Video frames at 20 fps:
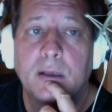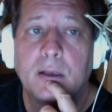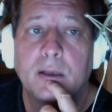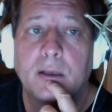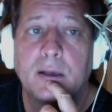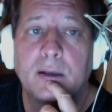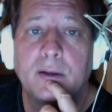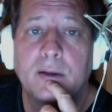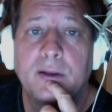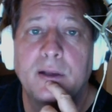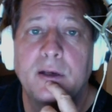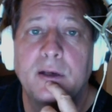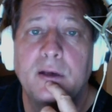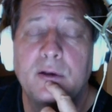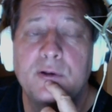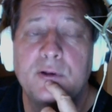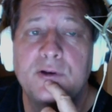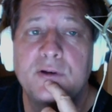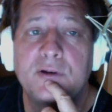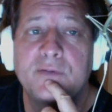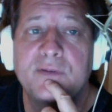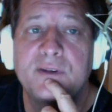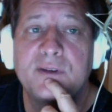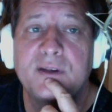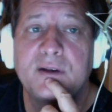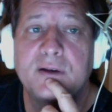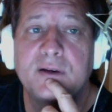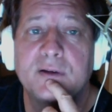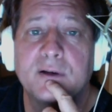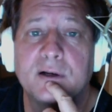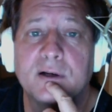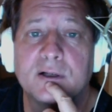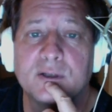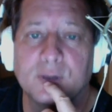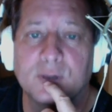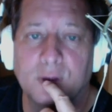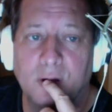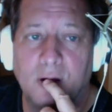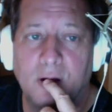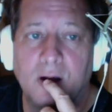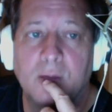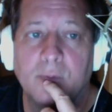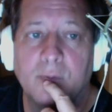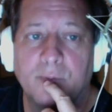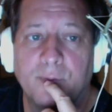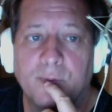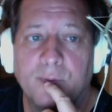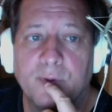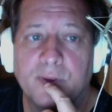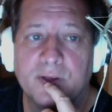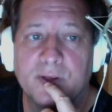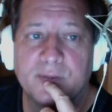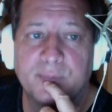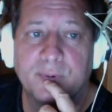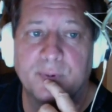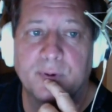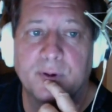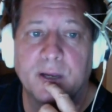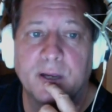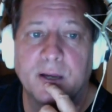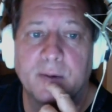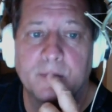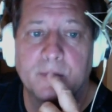then you should have seen a doctor long before this broke out.